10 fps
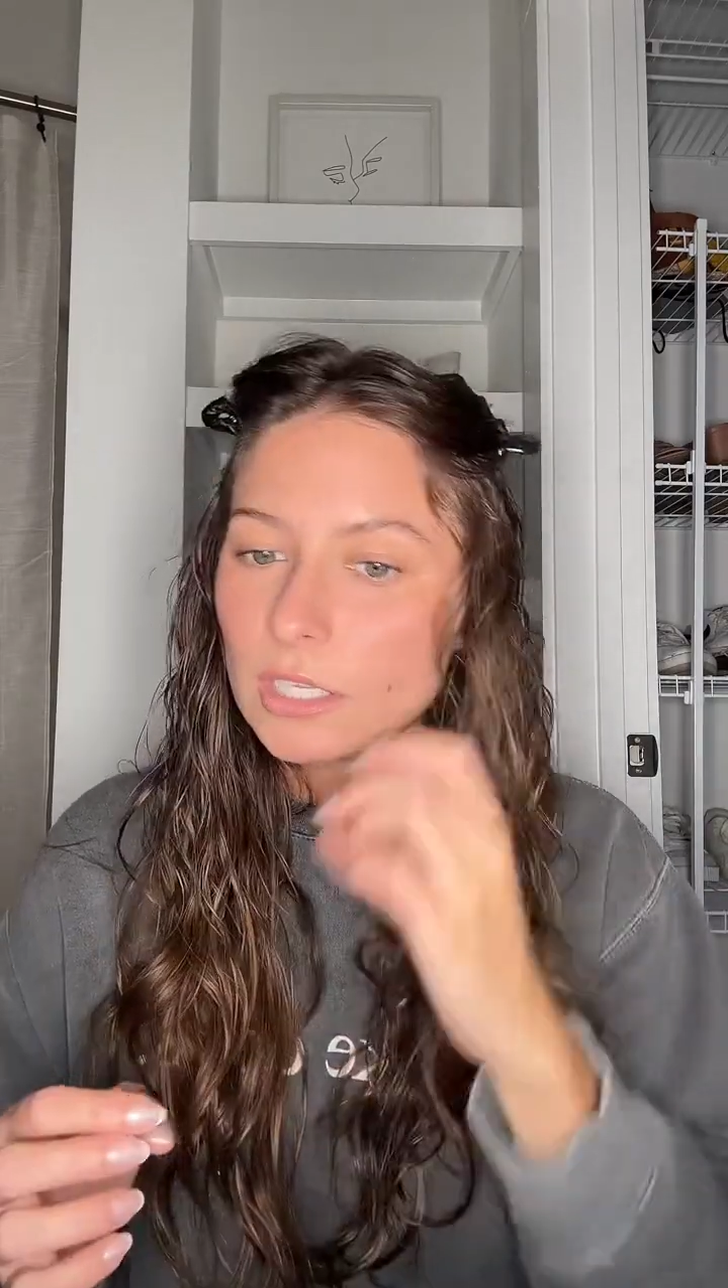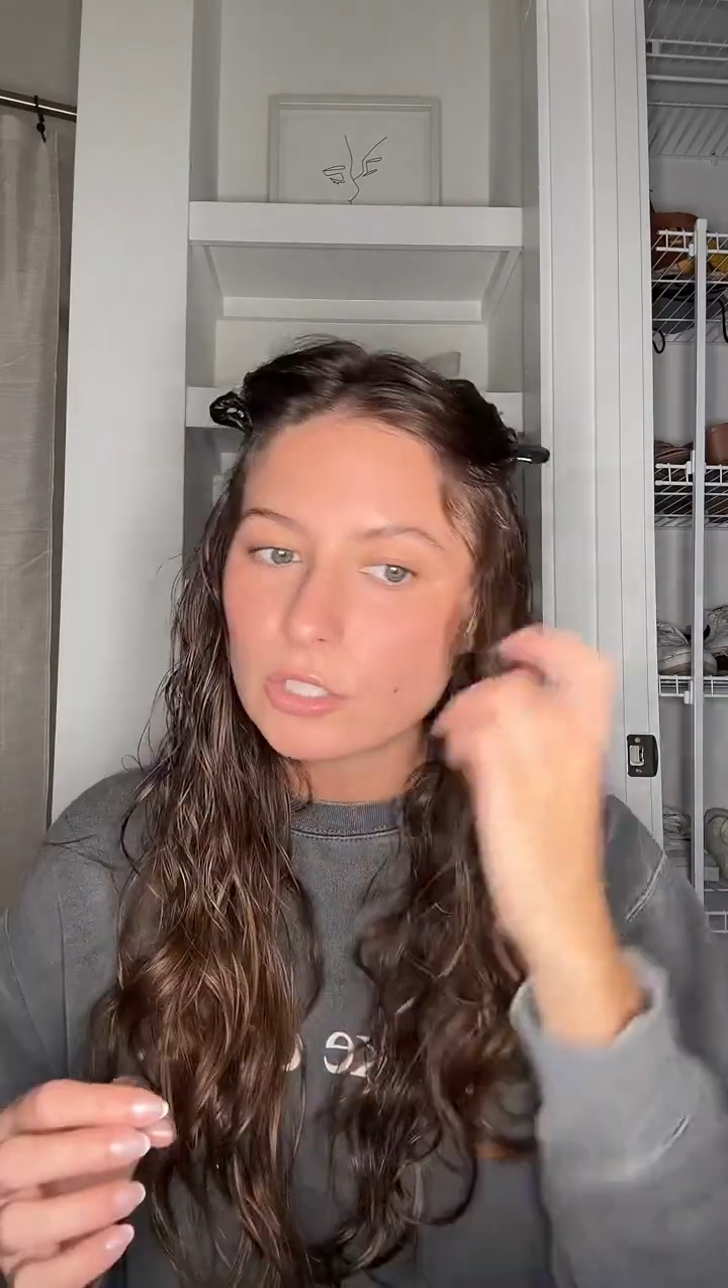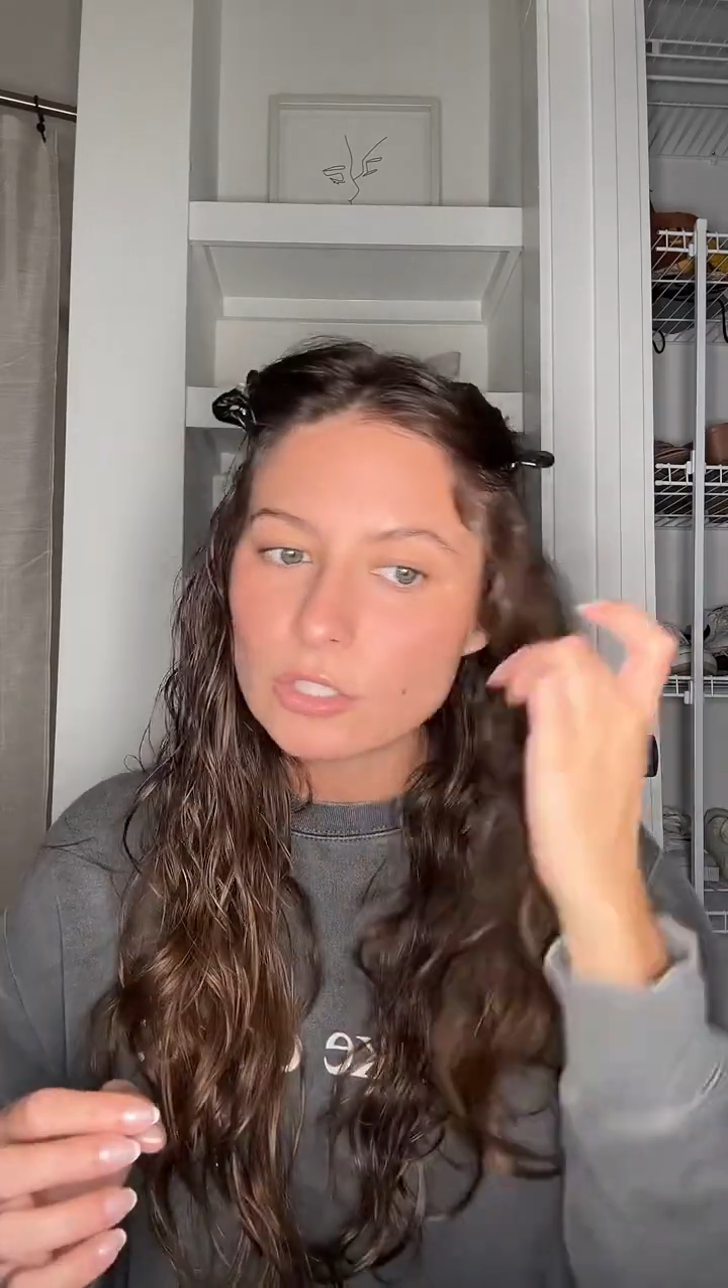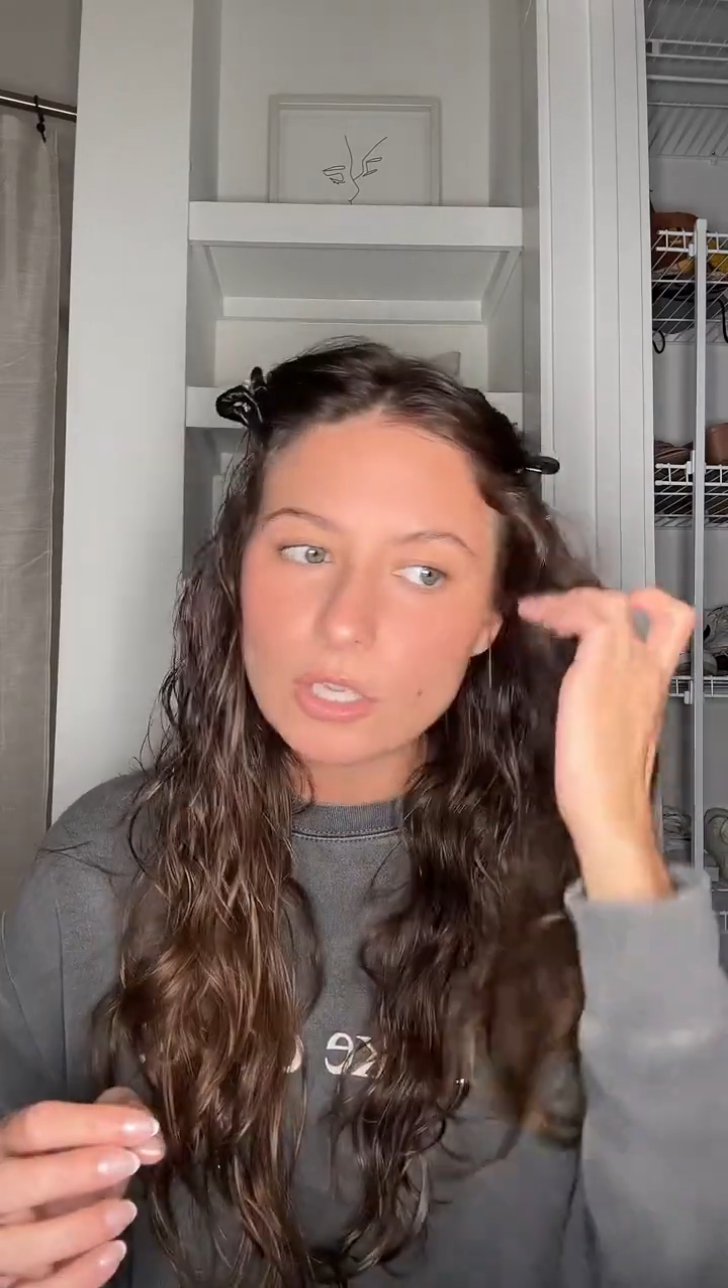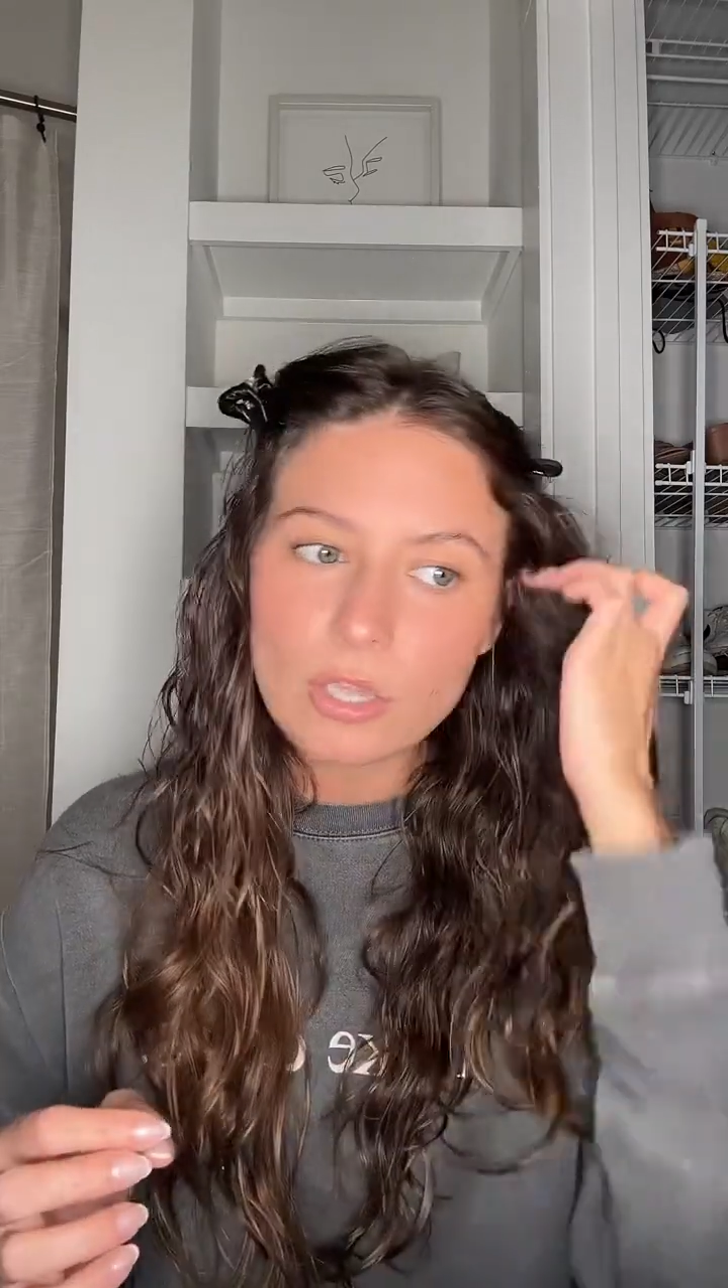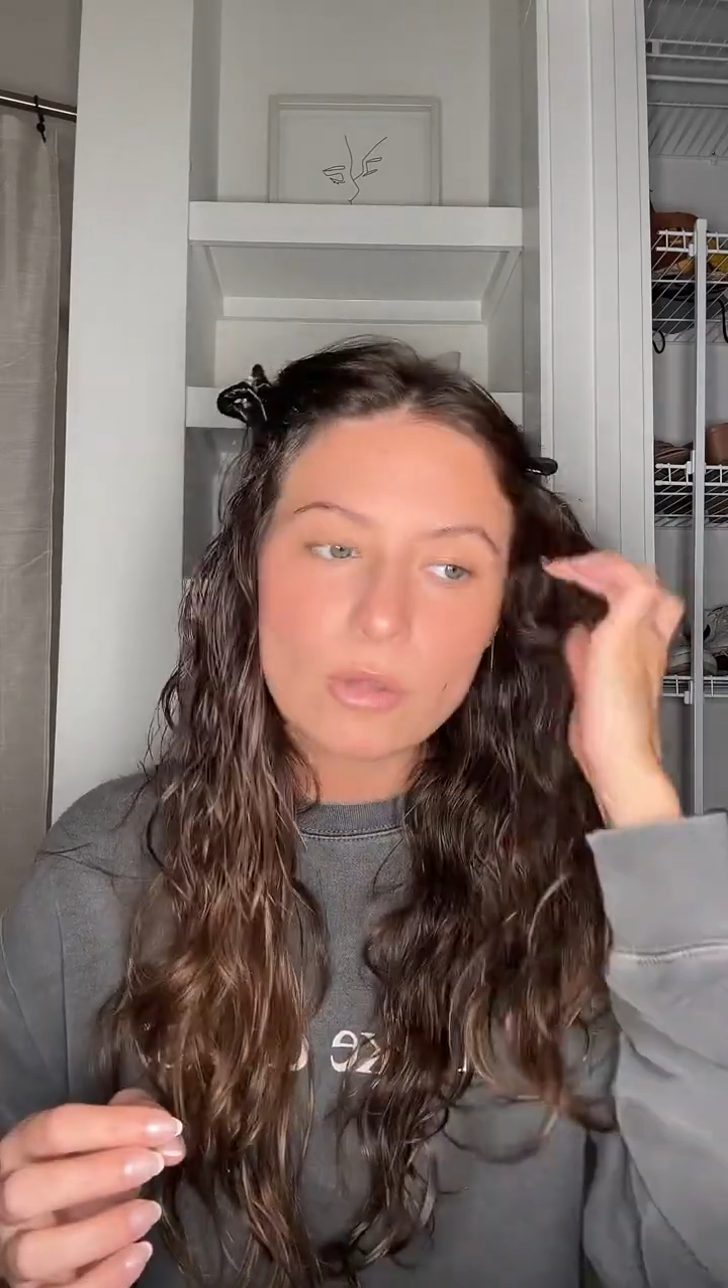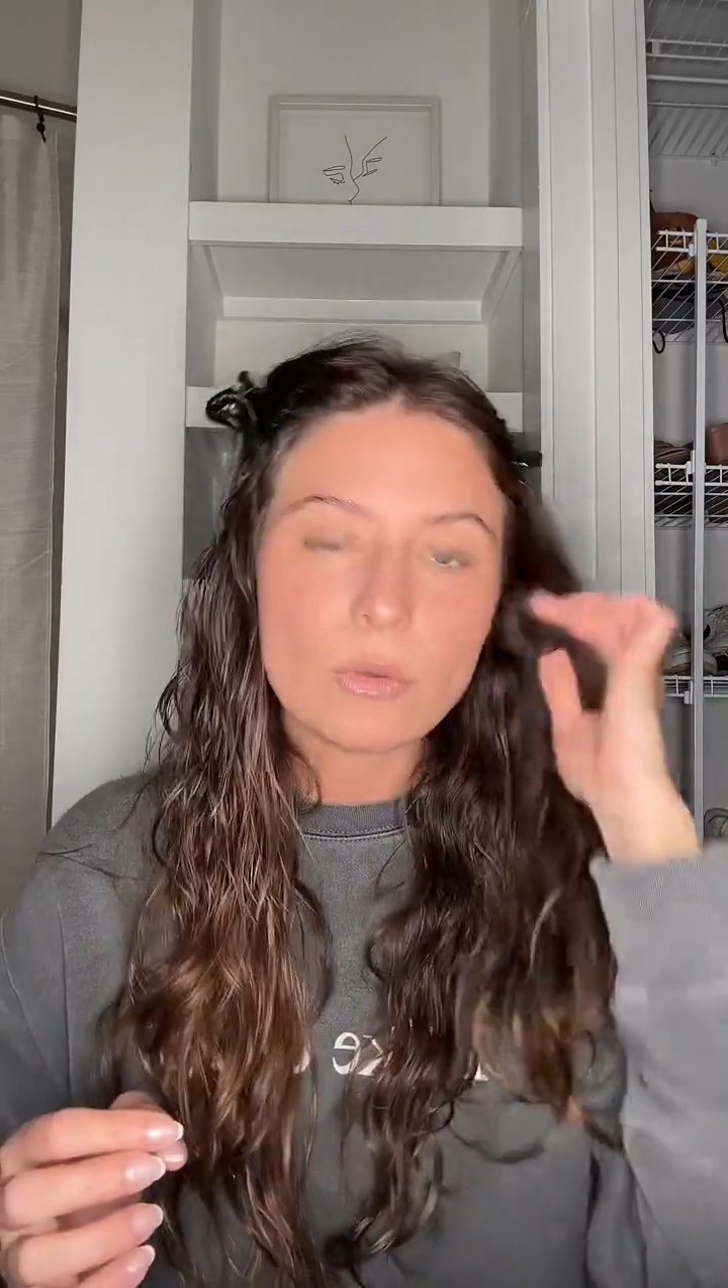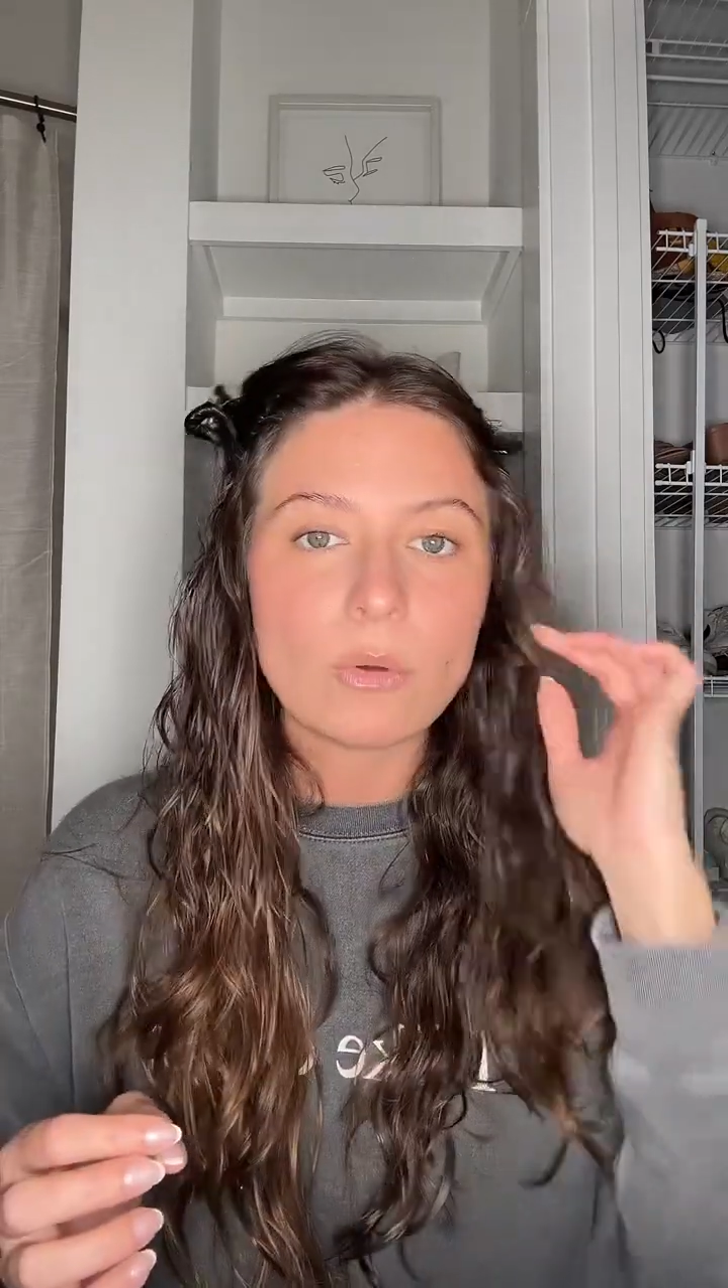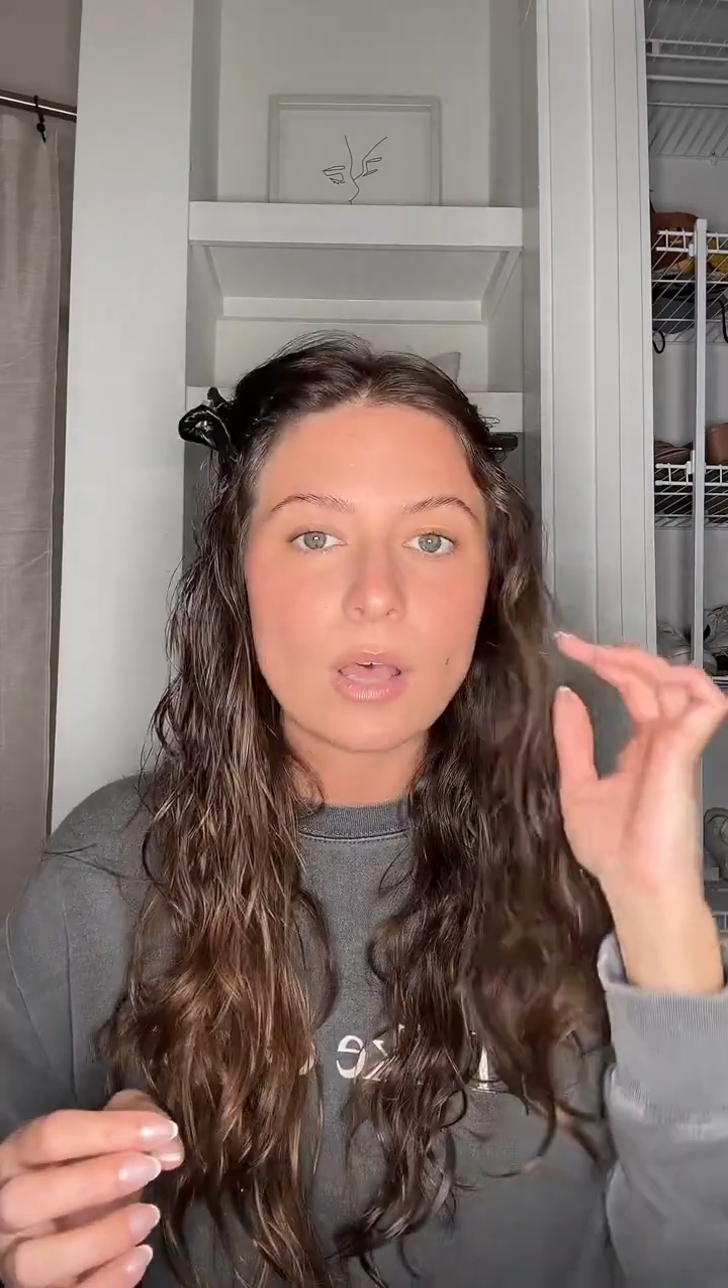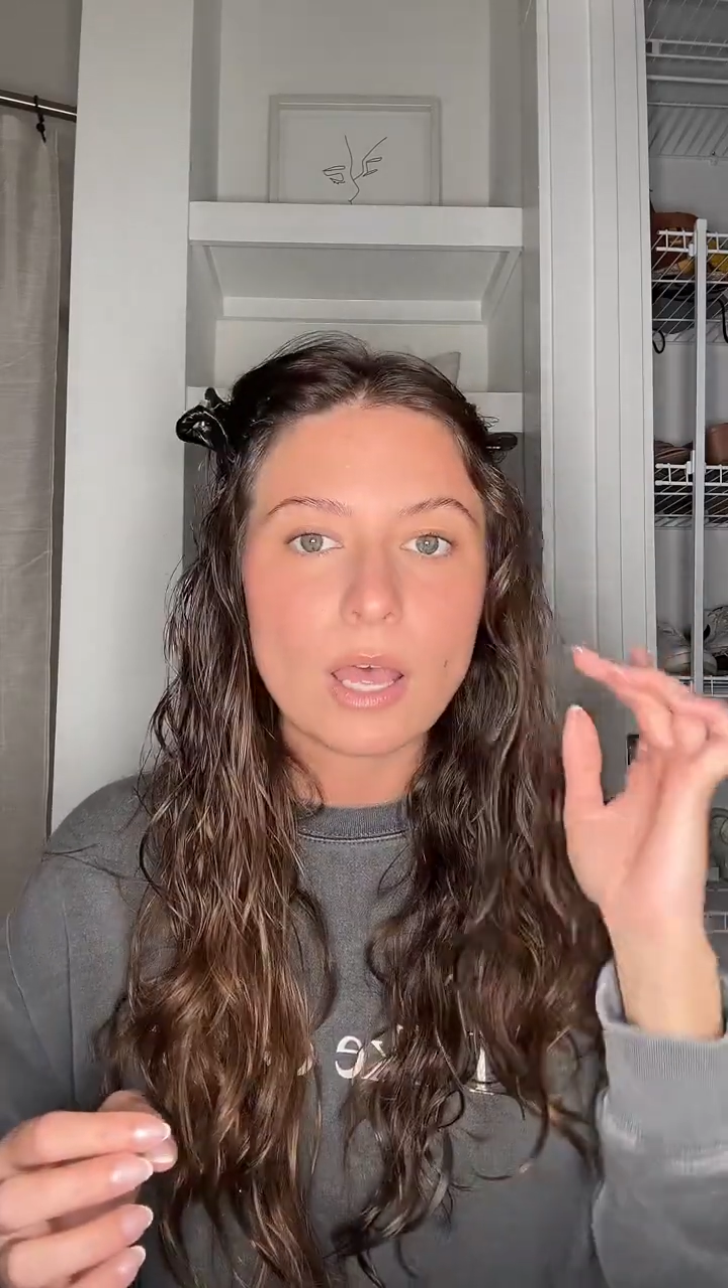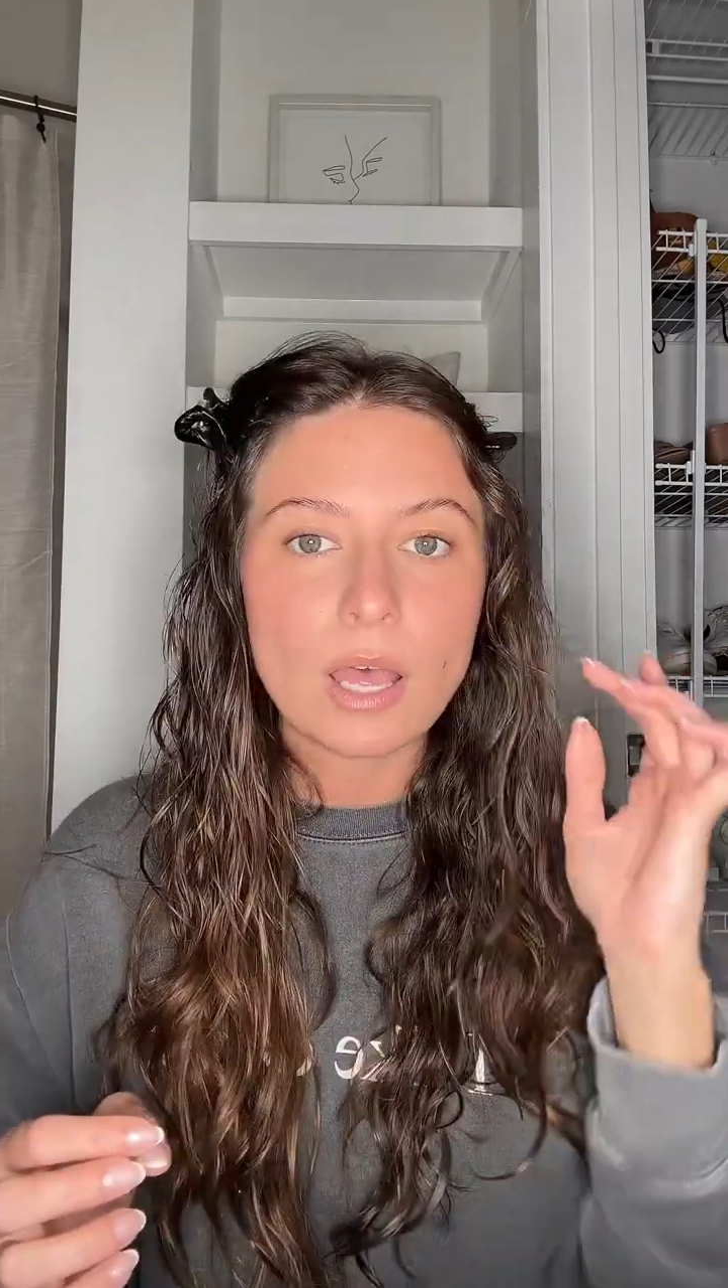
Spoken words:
So